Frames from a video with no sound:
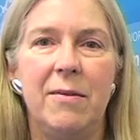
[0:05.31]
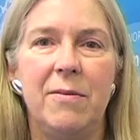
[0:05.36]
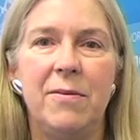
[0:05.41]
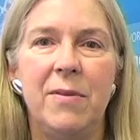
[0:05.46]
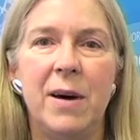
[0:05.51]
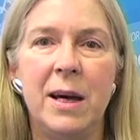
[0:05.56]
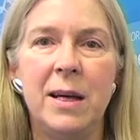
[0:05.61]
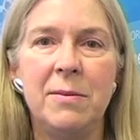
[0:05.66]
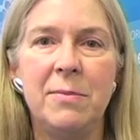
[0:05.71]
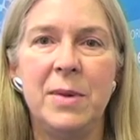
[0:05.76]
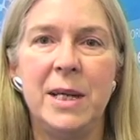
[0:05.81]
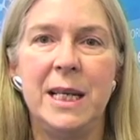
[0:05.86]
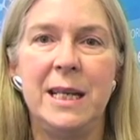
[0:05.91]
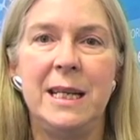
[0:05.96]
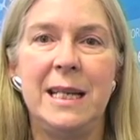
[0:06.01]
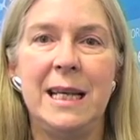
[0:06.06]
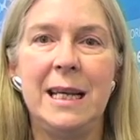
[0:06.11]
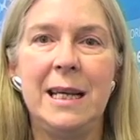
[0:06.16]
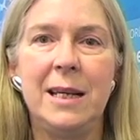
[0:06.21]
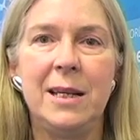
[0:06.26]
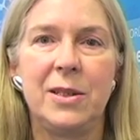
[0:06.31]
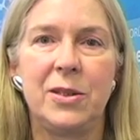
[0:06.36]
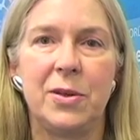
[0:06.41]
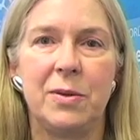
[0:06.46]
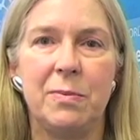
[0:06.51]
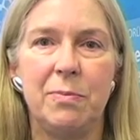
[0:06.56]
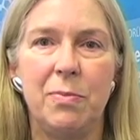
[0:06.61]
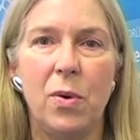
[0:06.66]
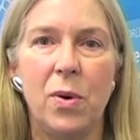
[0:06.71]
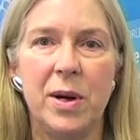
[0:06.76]
Vitamin D is
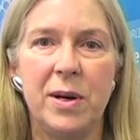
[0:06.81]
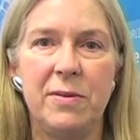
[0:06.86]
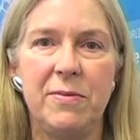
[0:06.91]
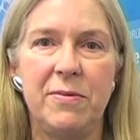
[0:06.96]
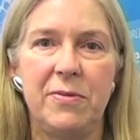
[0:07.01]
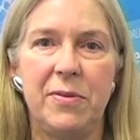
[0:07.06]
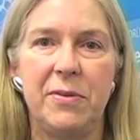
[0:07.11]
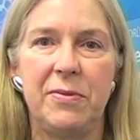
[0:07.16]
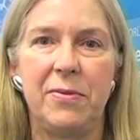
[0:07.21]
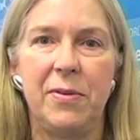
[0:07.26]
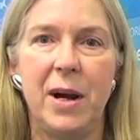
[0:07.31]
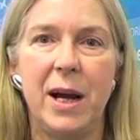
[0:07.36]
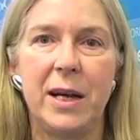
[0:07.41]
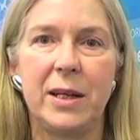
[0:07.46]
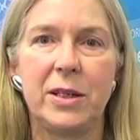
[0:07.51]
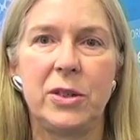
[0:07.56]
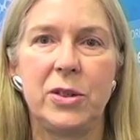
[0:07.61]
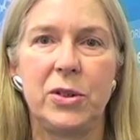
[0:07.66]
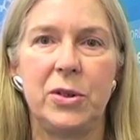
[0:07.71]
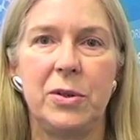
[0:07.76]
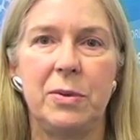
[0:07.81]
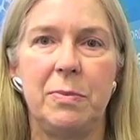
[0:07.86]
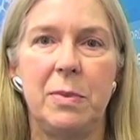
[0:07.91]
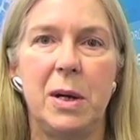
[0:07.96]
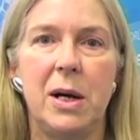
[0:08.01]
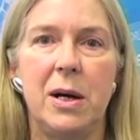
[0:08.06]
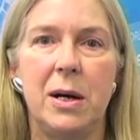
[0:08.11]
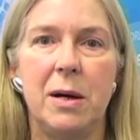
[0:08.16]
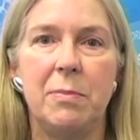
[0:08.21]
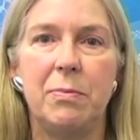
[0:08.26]
important for fracture
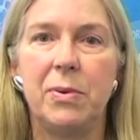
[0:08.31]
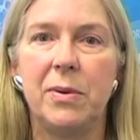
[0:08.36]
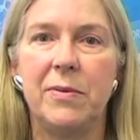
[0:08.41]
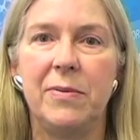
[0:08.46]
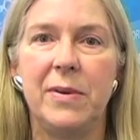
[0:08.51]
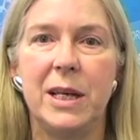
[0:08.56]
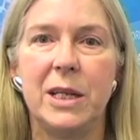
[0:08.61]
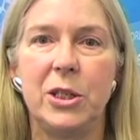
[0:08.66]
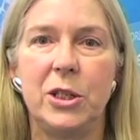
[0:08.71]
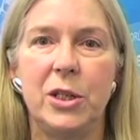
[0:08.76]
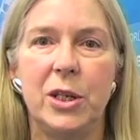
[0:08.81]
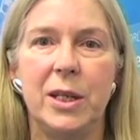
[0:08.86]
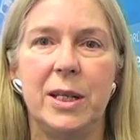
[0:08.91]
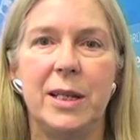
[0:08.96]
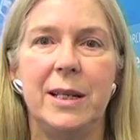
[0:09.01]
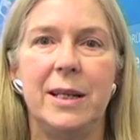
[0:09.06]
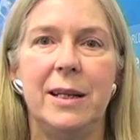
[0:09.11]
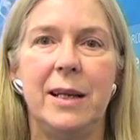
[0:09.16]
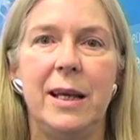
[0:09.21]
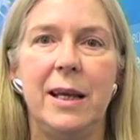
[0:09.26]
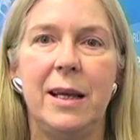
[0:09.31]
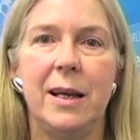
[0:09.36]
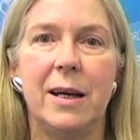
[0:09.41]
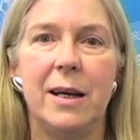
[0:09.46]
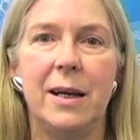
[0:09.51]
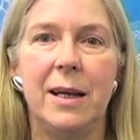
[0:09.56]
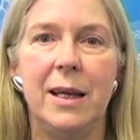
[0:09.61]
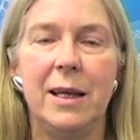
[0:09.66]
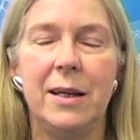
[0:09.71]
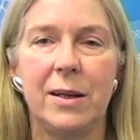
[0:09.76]
prevention
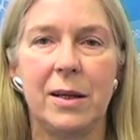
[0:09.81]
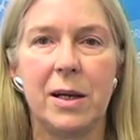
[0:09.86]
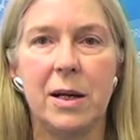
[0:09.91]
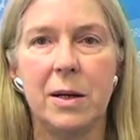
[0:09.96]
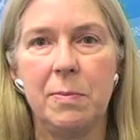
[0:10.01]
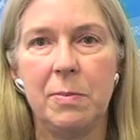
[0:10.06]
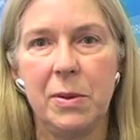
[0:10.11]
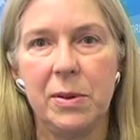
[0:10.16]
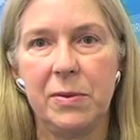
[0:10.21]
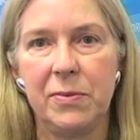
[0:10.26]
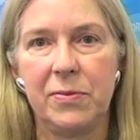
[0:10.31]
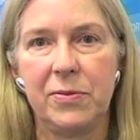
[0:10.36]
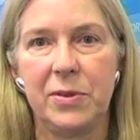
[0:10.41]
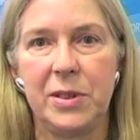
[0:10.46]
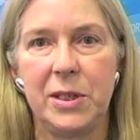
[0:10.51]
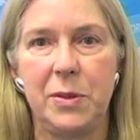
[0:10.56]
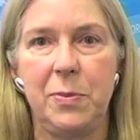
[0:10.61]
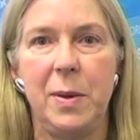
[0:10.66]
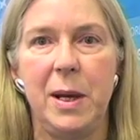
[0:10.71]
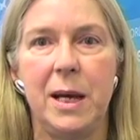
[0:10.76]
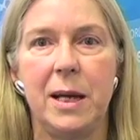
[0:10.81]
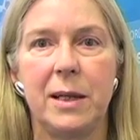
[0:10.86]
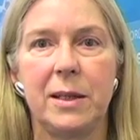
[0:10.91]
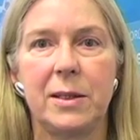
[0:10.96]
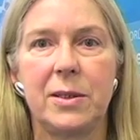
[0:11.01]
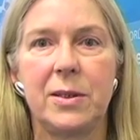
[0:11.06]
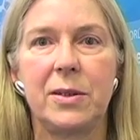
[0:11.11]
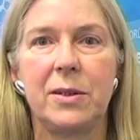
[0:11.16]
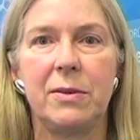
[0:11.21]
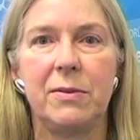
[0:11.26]
in a couple of
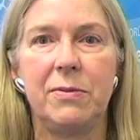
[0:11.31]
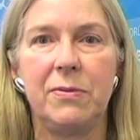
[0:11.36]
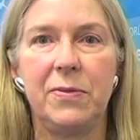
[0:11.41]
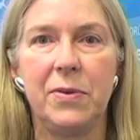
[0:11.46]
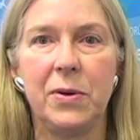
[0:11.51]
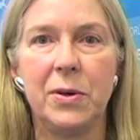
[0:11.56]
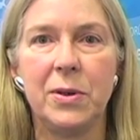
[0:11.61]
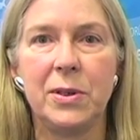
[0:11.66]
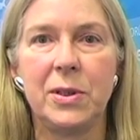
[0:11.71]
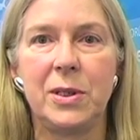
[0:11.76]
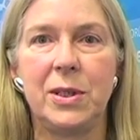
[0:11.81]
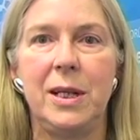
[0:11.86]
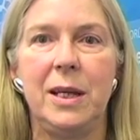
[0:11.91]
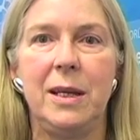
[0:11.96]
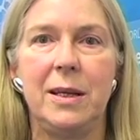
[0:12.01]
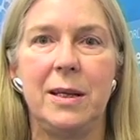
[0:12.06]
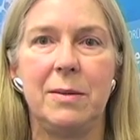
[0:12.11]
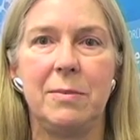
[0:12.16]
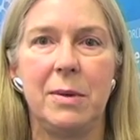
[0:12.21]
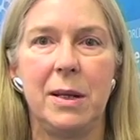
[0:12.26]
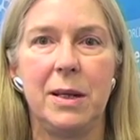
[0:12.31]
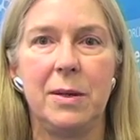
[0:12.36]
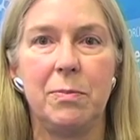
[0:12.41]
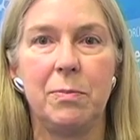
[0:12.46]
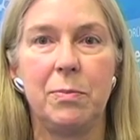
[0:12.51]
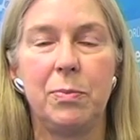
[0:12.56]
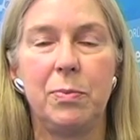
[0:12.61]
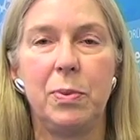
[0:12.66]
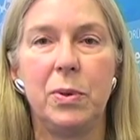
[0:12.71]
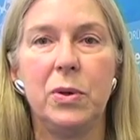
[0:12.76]
respects. First, it
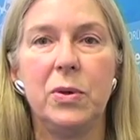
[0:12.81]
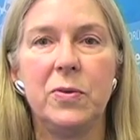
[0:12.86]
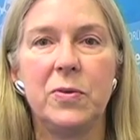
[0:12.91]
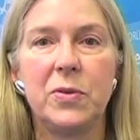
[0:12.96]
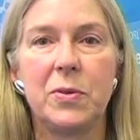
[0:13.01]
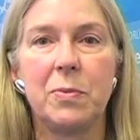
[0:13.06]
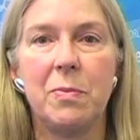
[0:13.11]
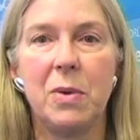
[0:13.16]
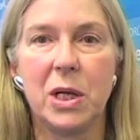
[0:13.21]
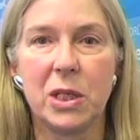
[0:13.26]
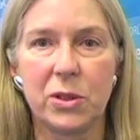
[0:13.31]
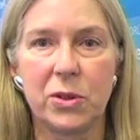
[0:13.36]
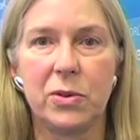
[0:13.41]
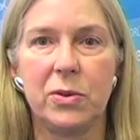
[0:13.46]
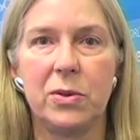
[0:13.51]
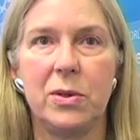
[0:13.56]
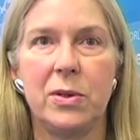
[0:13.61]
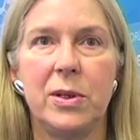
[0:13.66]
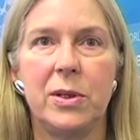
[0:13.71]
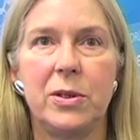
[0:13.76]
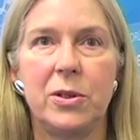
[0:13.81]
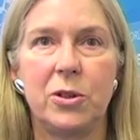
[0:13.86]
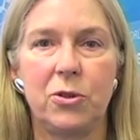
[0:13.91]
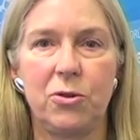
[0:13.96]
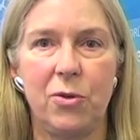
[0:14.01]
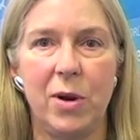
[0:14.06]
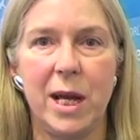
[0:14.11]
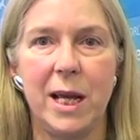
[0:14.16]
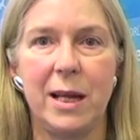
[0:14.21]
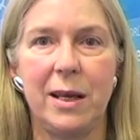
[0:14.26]
improves muscle
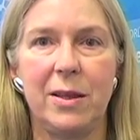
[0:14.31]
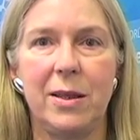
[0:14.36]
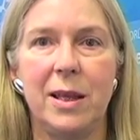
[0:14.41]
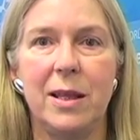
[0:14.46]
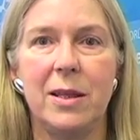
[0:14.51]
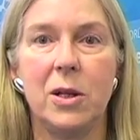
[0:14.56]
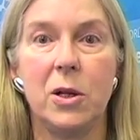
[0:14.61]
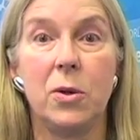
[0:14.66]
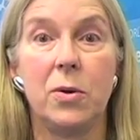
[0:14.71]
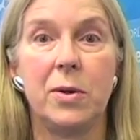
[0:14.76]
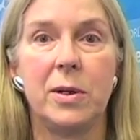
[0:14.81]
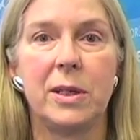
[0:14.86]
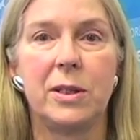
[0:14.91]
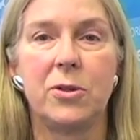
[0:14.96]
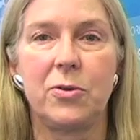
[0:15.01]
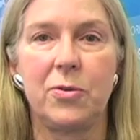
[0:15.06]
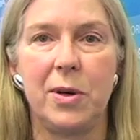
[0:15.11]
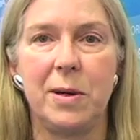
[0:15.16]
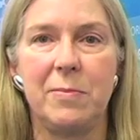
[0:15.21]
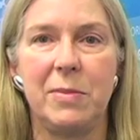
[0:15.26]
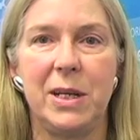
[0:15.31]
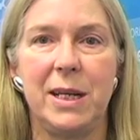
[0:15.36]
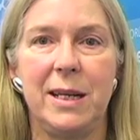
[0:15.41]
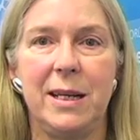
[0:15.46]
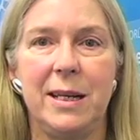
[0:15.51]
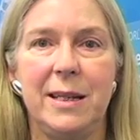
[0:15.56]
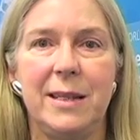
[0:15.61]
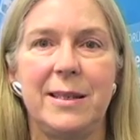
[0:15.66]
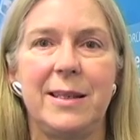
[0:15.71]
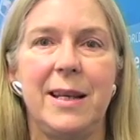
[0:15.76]
strength in the lower
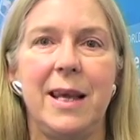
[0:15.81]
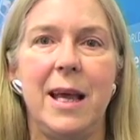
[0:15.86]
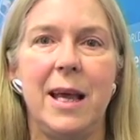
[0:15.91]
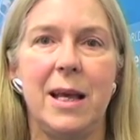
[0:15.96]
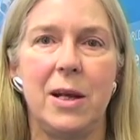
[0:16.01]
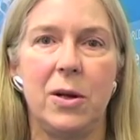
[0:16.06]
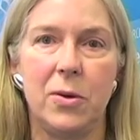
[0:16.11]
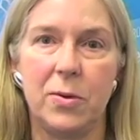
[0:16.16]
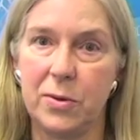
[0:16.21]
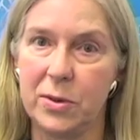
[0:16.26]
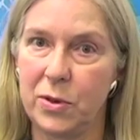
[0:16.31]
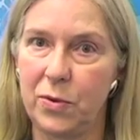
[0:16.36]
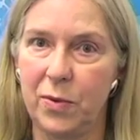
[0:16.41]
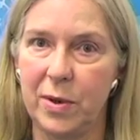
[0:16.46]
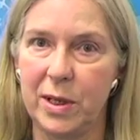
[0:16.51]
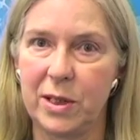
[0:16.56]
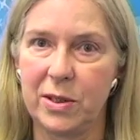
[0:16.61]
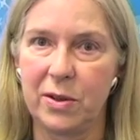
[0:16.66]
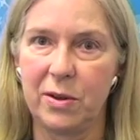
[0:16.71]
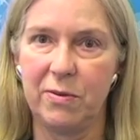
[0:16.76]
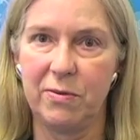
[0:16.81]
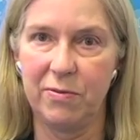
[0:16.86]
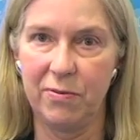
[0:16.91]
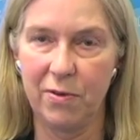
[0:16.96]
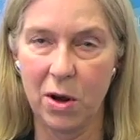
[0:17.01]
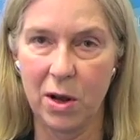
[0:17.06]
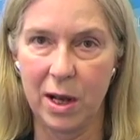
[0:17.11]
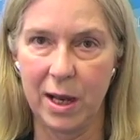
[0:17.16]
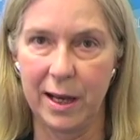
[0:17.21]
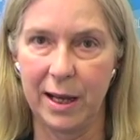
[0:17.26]
extremities and lowers risk of
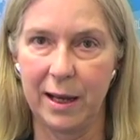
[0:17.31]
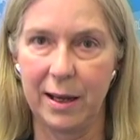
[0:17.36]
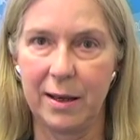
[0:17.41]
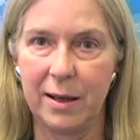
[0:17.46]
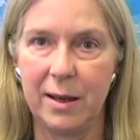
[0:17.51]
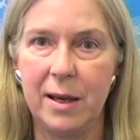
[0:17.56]
falling.